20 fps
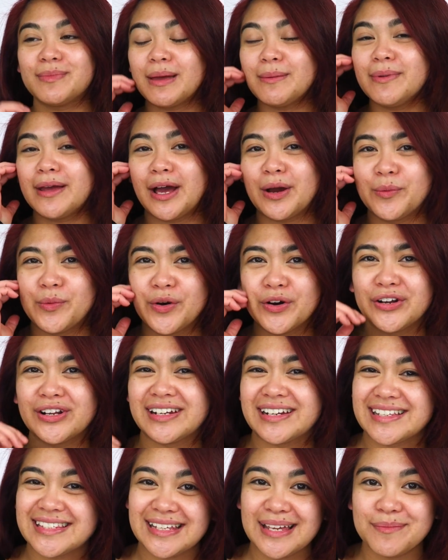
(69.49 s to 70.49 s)
Maybe I would
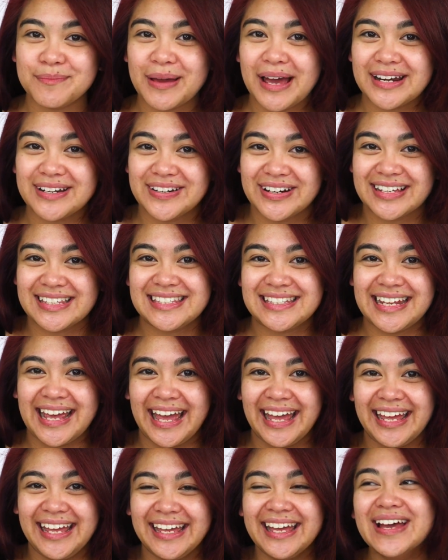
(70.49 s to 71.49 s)
on a St. Patrick's
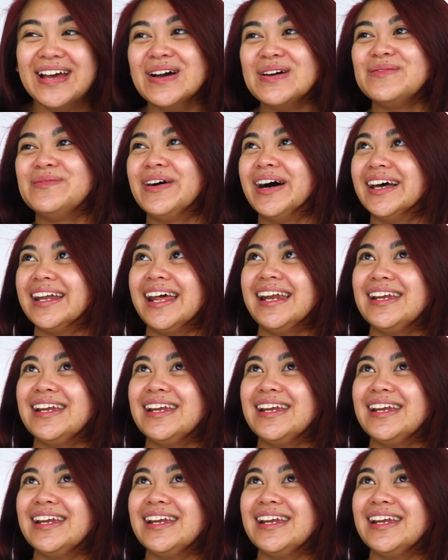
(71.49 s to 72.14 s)
Day. But